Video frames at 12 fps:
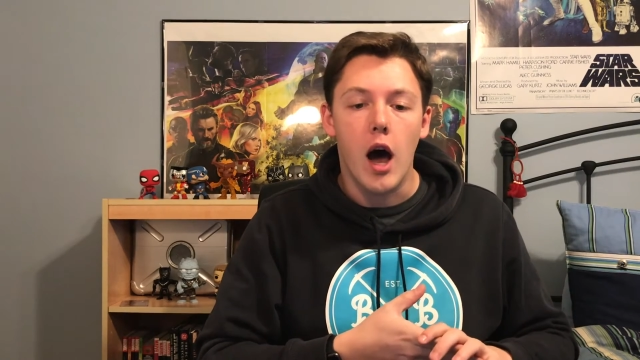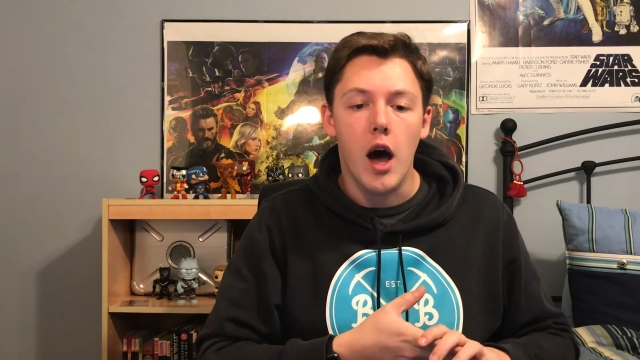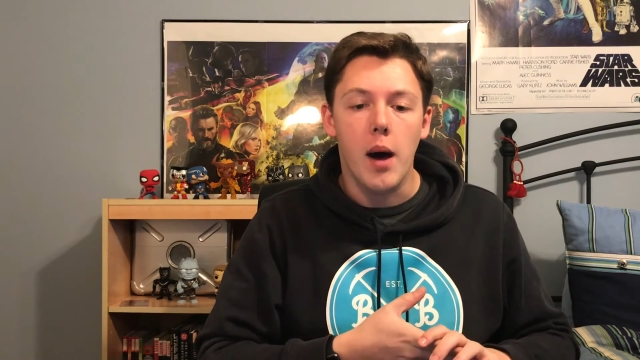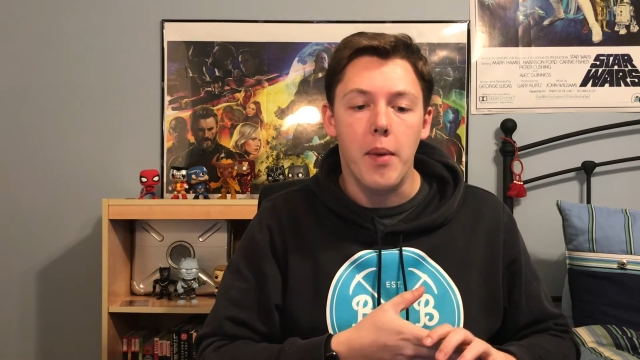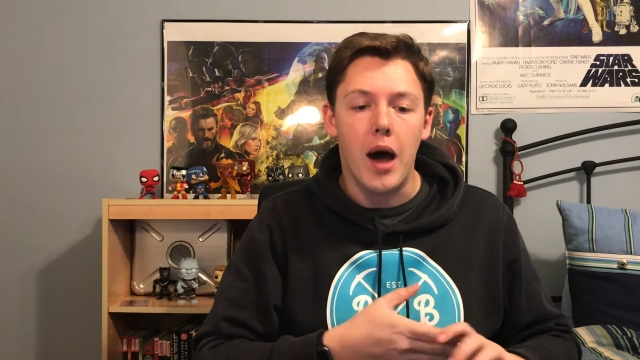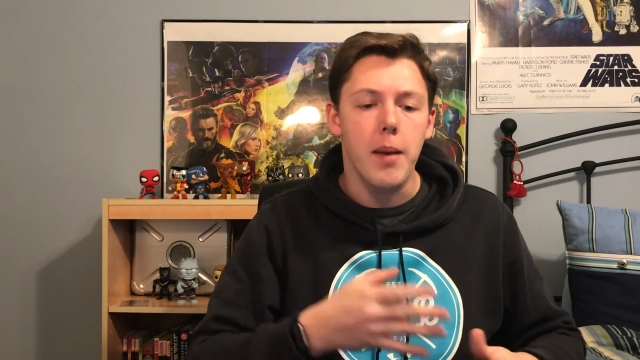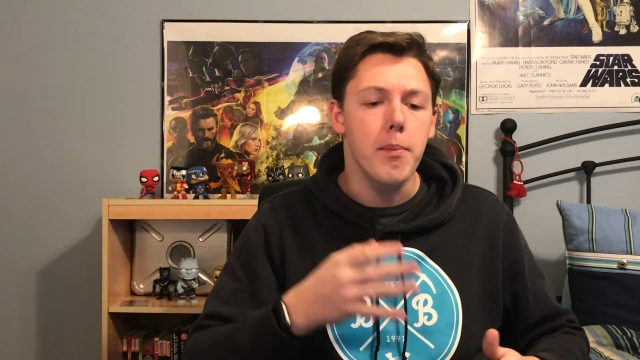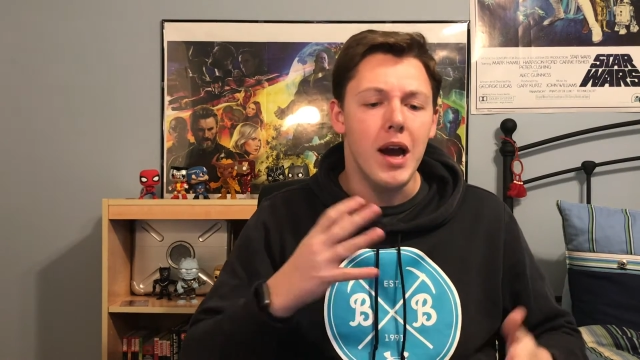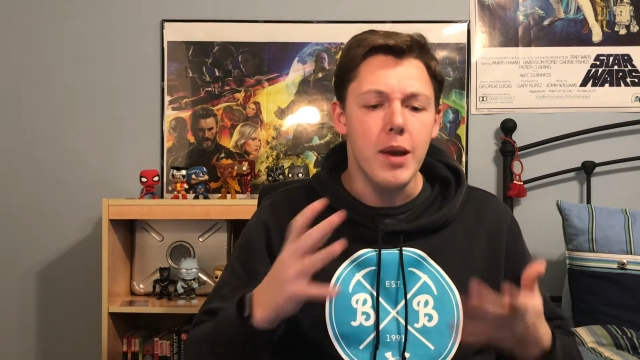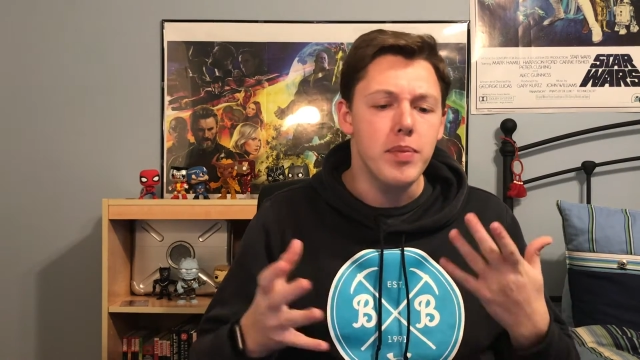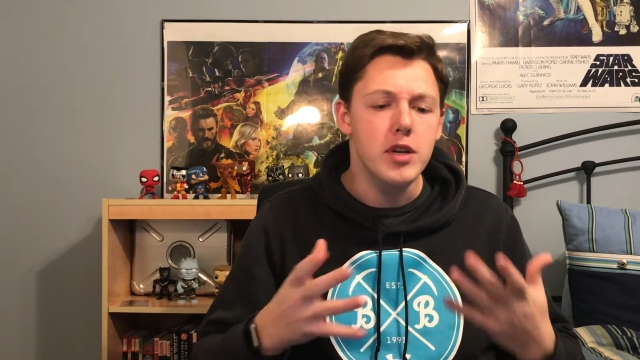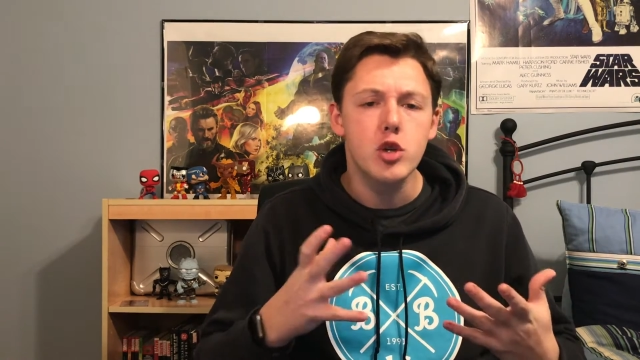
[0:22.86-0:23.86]
I
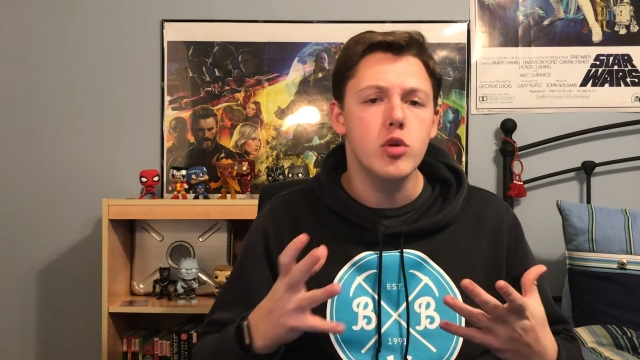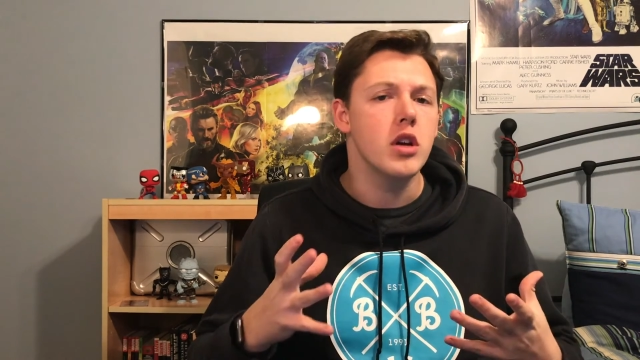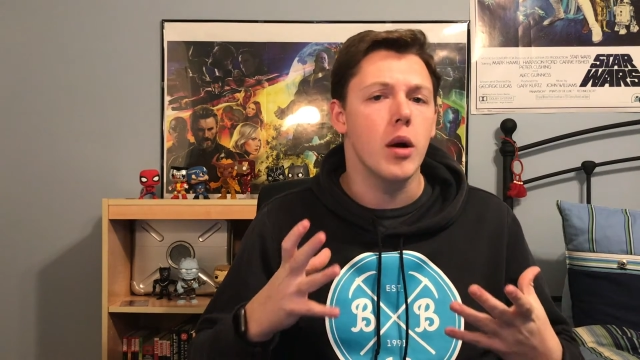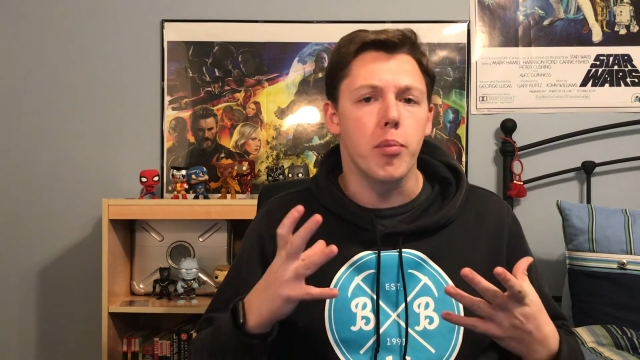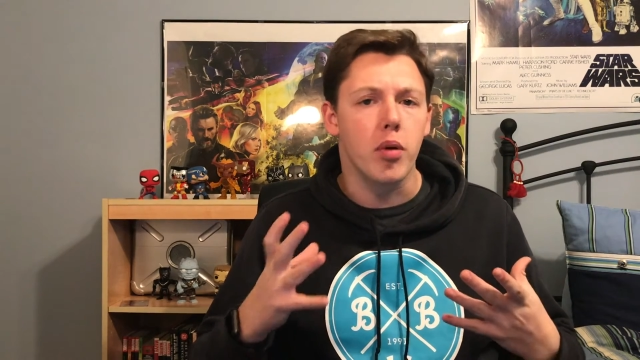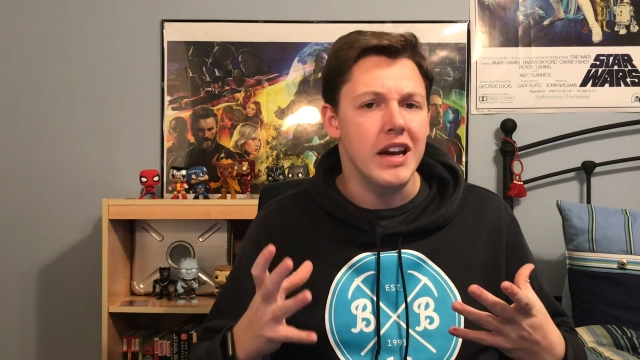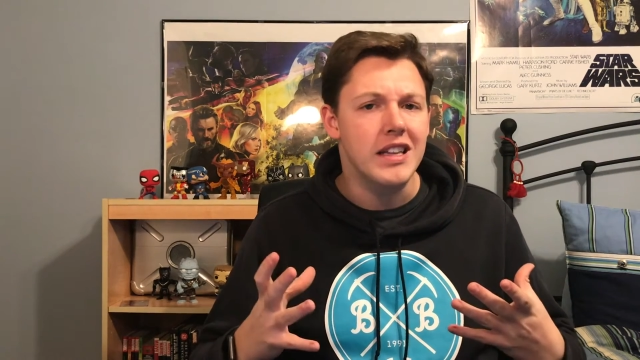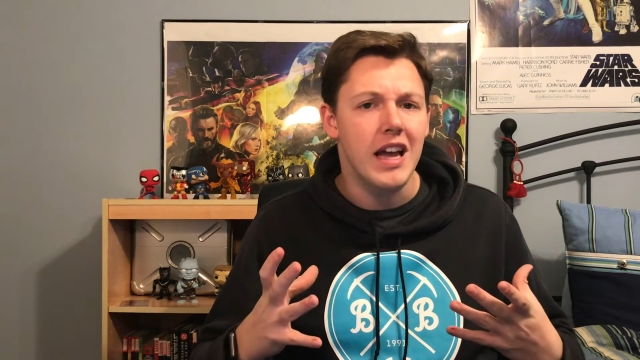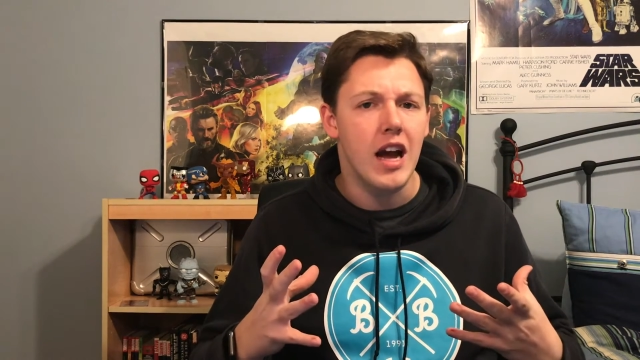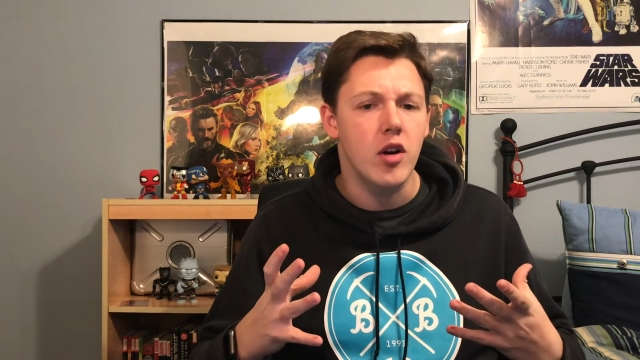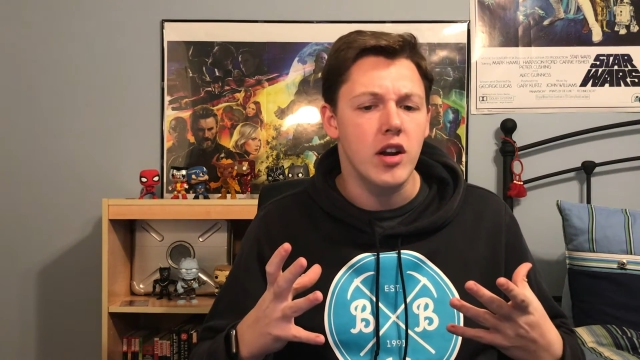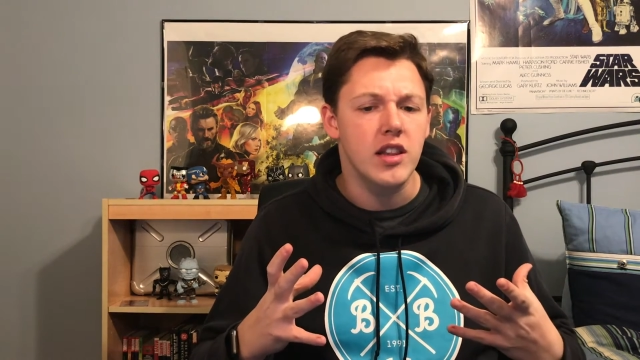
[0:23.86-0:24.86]
might be doing a
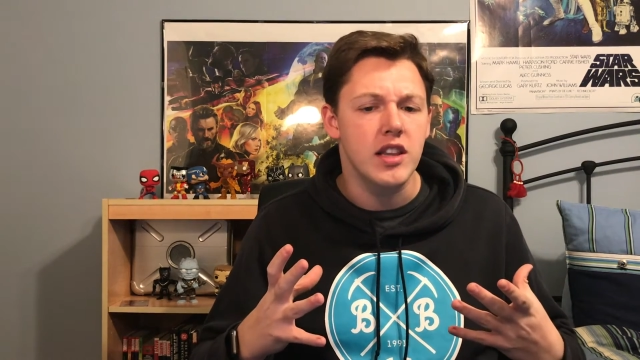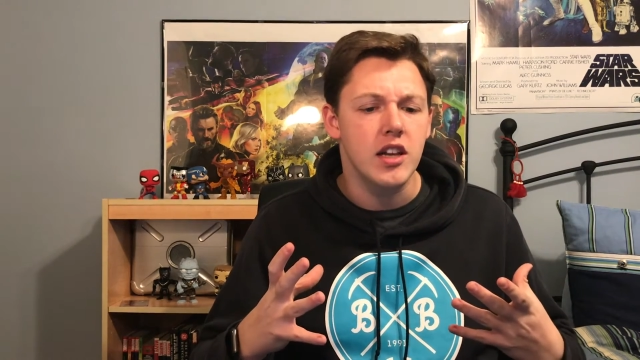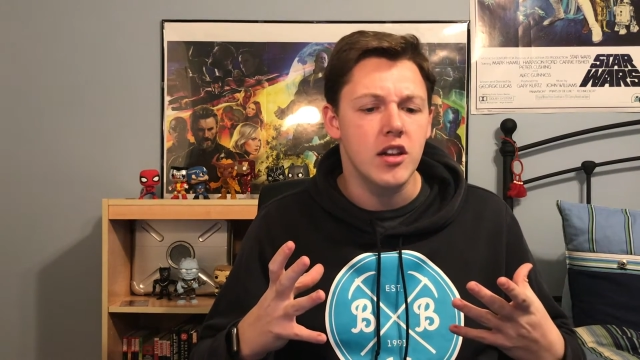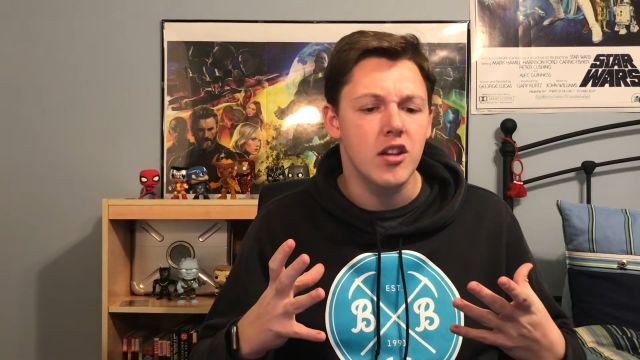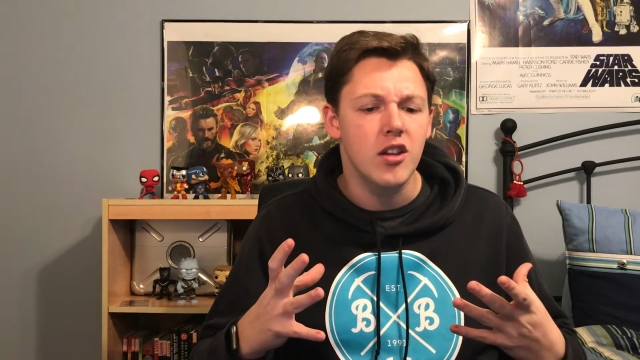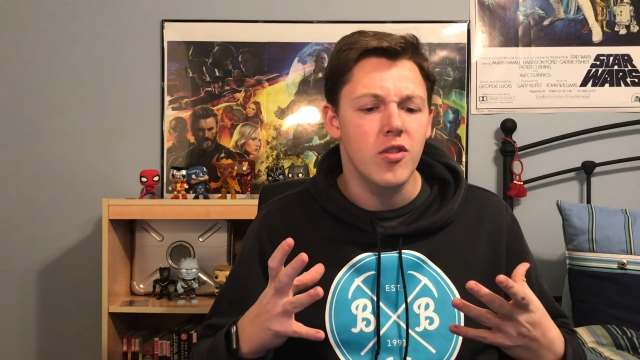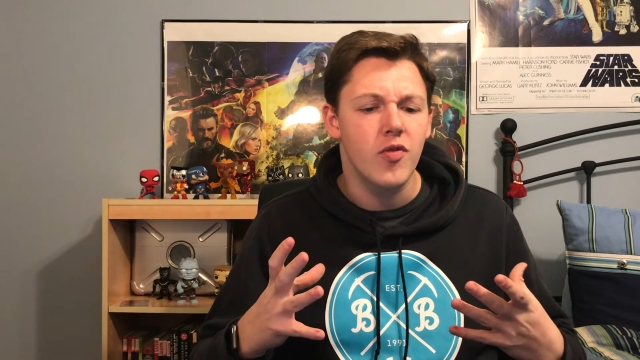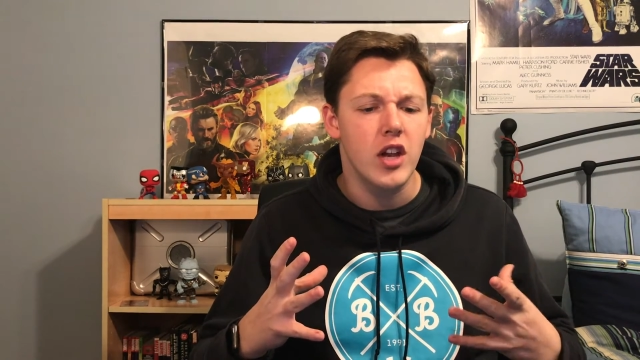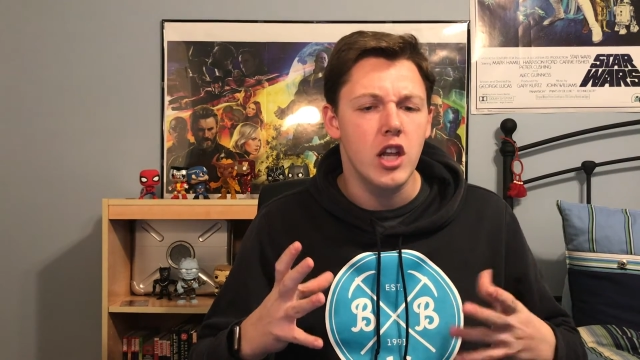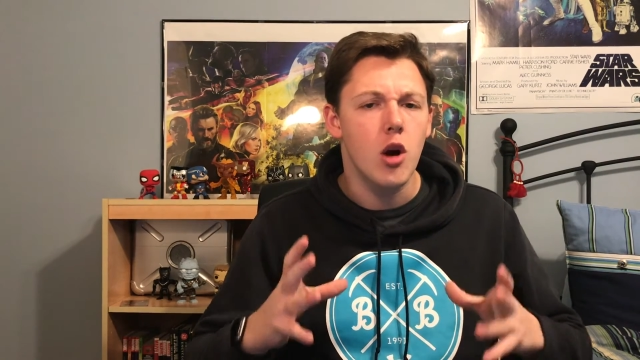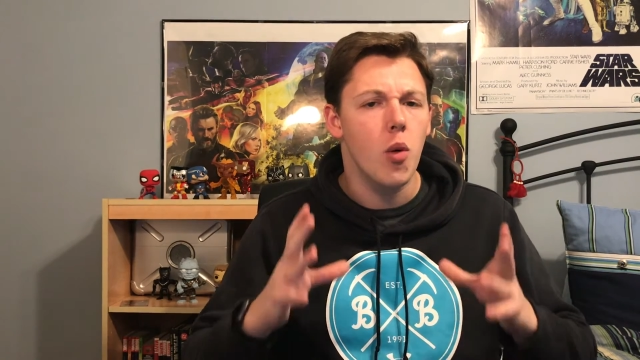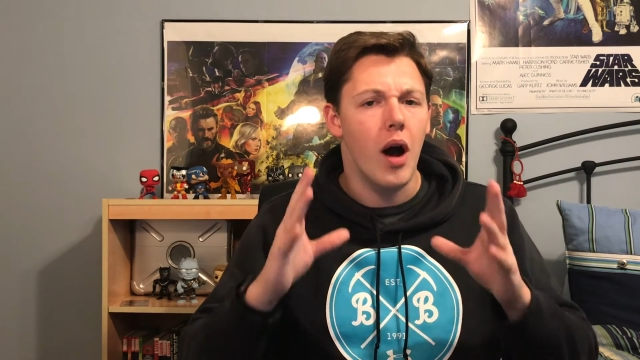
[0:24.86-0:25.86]
breakdown at the end of this
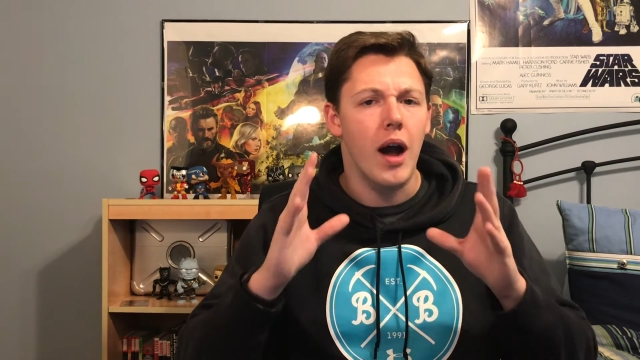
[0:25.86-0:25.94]
video.